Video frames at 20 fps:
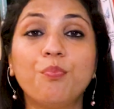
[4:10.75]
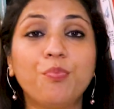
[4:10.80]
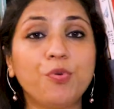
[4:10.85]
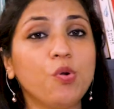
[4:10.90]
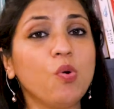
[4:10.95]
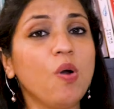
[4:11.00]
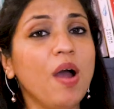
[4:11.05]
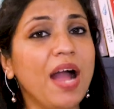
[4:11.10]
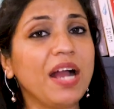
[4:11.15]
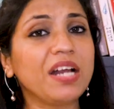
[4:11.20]

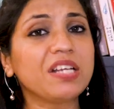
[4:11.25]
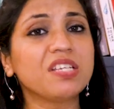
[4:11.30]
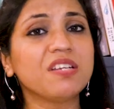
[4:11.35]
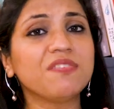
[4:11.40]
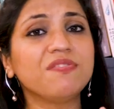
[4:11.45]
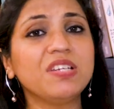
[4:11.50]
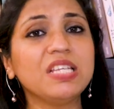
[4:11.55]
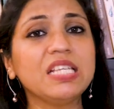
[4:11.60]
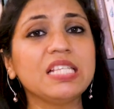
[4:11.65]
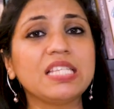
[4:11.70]

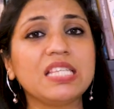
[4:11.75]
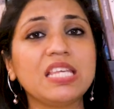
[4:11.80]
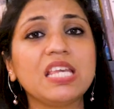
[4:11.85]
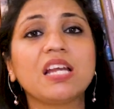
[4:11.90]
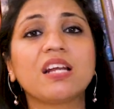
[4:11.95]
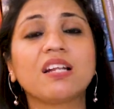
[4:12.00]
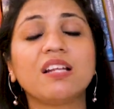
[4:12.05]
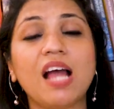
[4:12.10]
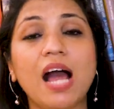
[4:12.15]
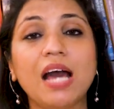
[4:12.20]
Proactively
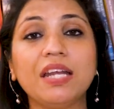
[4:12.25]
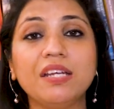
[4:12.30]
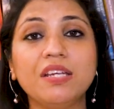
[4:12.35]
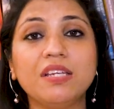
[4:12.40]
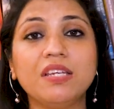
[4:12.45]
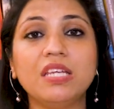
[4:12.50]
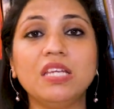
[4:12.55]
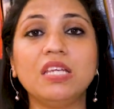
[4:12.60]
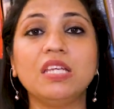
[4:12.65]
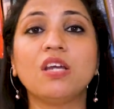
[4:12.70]
seek
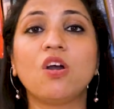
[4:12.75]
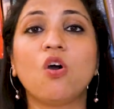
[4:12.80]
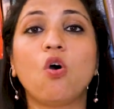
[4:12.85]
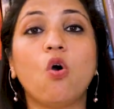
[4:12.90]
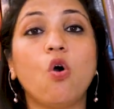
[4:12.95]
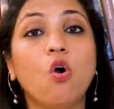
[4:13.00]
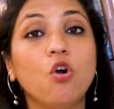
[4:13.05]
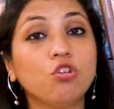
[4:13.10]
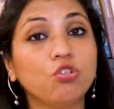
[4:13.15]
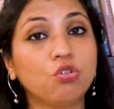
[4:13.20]
clarity
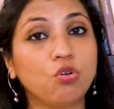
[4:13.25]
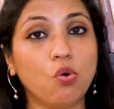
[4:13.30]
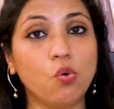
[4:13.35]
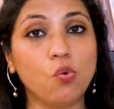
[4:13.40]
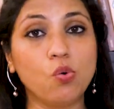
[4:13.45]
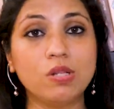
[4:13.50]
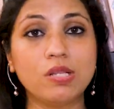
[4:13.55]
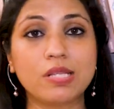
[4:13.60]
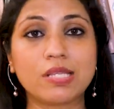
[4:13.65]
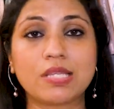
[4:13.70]
on
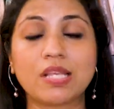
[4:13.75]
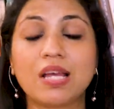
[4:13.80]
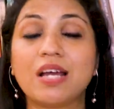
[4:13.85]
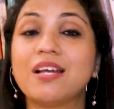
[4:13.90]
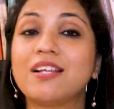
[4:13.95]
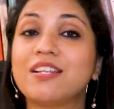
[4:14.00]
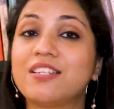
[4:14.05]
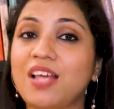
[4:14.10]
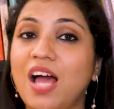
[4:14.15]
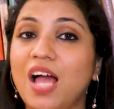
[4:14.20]
goals,
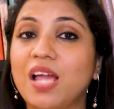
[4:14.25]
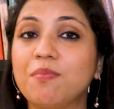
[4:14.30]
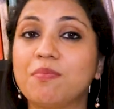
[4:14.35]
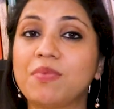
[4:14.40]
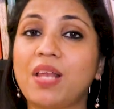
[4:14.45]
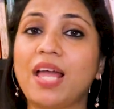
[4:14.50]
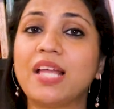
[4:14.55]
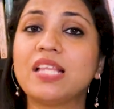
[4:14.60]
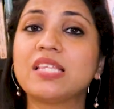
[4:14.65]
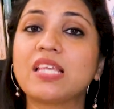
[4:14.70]

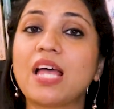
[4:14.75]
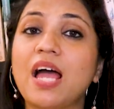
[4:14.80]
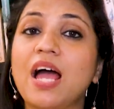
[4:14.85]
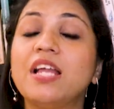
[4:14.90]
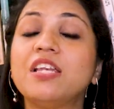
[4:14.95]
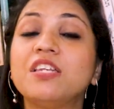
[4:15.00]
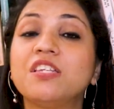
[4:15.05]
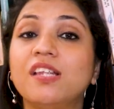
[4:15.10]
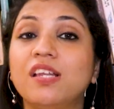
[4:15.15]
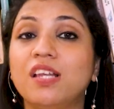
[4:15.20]
timelines,
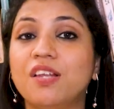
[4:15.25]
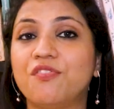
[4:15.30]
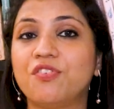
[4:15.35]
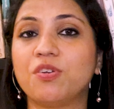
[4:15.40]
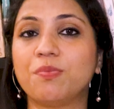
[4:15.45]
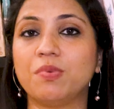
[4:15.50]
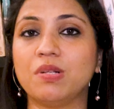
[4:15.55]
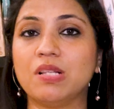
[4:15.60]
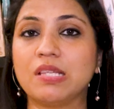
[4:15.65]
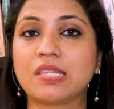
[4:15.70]
and
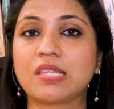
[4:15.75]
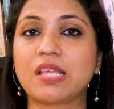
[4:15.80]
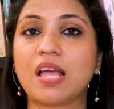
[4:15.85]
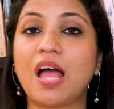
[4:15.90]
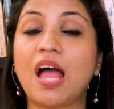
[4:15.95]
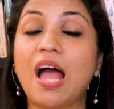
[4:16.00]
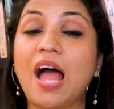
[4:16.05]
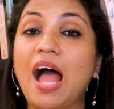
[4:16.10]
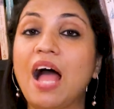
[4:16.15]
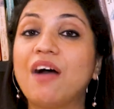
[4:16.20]
deliverables.
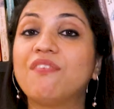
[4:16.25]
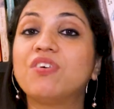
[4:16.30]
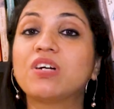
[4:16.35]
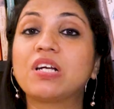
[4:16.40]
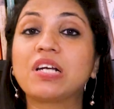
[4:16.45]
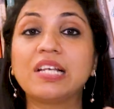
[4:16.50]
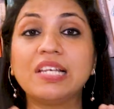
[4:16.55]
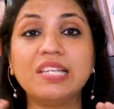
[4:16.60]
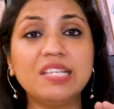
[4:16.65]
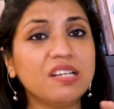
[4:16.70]
Have a
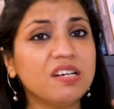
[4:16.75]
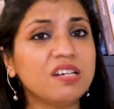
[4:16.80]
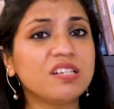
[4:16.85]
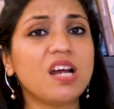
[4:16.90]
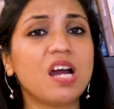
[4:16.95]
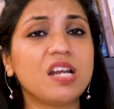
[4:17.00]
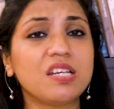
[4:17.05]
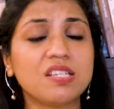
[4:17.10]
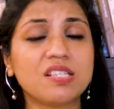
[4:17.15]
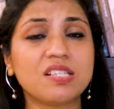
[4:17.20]
clear
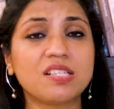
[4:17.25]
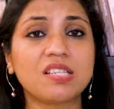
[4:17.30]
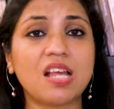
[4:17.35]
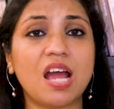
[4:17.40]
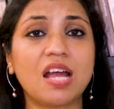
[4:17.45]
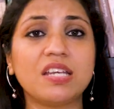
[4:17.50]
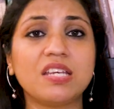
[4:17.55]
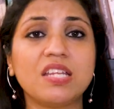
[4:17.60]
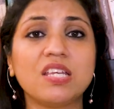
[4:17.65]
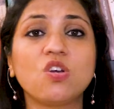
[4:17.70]

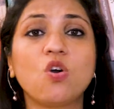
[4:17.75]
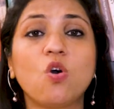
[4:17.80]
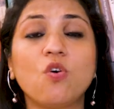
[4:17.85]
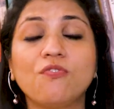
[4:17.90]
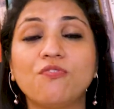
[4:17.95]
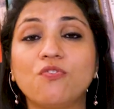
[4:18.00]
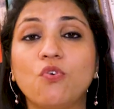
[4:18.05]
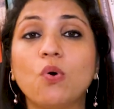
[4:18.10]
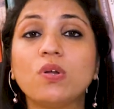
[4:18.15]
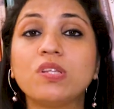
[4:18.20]
understanding
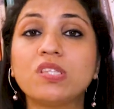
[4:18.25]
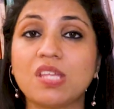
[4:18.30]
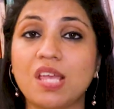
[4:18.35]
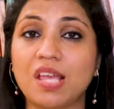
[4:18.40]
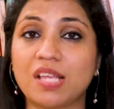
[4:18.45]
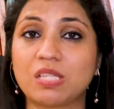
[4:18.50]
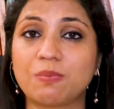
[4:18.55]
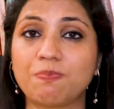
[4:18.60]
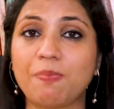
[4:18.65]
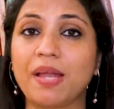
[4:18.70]
of what's
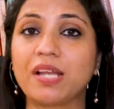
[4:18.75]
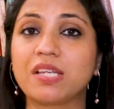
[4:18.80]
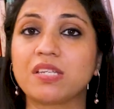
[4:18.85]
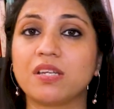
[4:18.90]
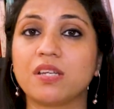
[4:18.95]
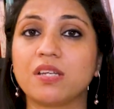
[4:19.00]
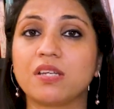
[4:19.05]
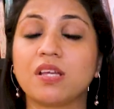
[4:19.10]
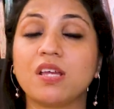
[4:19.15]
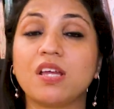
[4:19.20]

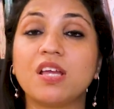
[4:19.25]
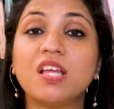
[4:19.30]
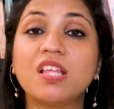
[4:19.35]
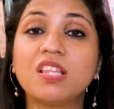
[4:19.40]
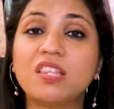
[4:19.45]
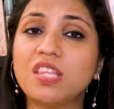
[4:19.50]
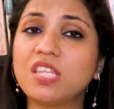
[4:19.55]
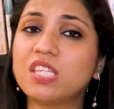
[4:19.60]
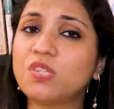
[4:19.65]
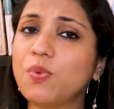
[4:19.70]
expected.
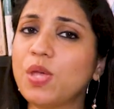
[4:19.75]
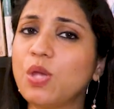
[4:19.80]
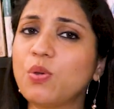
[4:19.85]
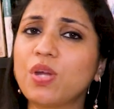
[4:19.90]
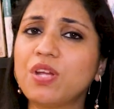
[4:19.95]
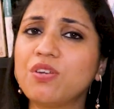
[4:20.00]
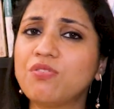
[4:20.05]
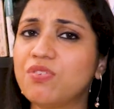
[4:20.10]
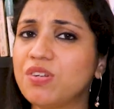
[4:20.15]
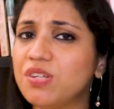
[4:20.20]
This way, you
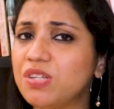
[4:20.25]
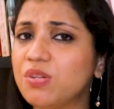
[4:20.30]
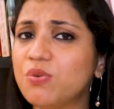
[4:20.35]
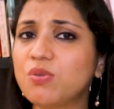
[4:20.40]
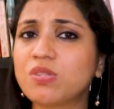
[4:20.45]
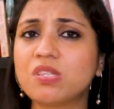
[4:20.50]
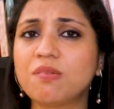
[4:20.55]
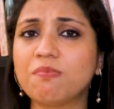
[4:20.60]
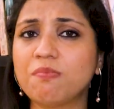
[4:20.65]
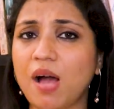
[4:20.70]
can
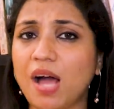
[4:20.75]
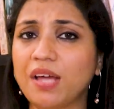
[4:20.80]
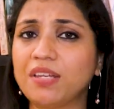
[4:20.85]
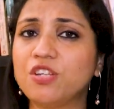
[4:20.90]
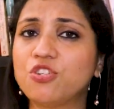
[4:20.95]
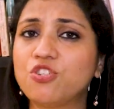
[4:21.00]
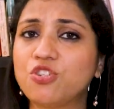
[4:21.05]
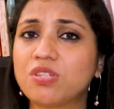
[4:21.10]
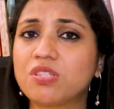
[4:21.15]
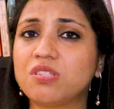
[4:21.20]
reduce the
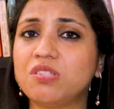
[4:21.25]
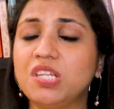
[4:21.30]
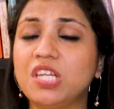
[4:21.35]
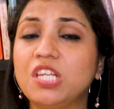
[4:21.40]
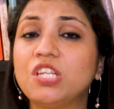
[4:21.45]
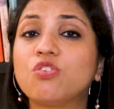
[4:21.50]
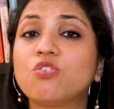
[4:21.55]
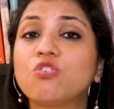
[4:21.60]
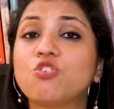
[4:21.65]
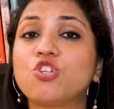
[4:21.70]
manager's
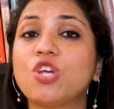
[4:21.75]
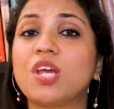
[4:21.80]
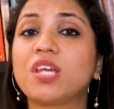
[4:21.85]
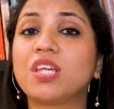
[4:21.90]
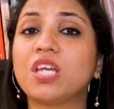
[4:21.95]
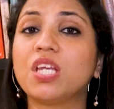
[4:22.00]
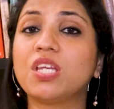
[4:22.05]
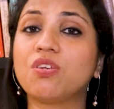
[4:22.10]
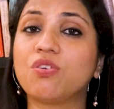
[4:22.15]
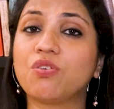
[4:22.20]
need to
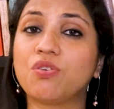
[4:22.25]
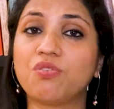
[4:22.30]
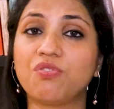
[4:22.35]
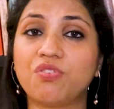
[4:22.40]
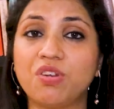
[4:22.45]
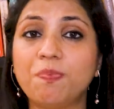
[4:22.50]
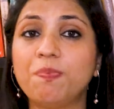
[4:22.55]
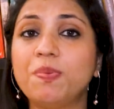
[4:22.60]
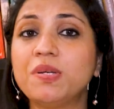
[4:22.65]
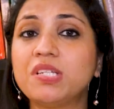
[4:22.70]
check in
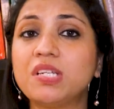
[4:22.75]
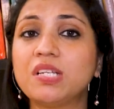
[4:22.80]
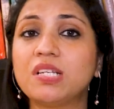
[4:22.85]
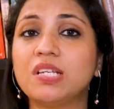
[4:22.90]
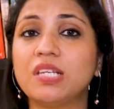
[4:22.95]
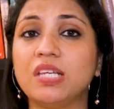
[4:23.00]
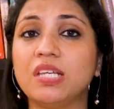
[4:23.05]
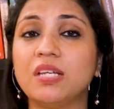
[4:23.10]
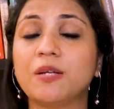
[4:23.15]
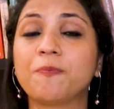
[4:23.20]

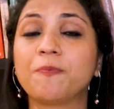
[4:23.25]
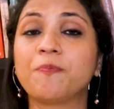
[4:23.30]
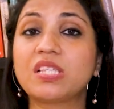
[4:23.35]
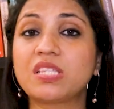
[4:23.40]
repeatedly.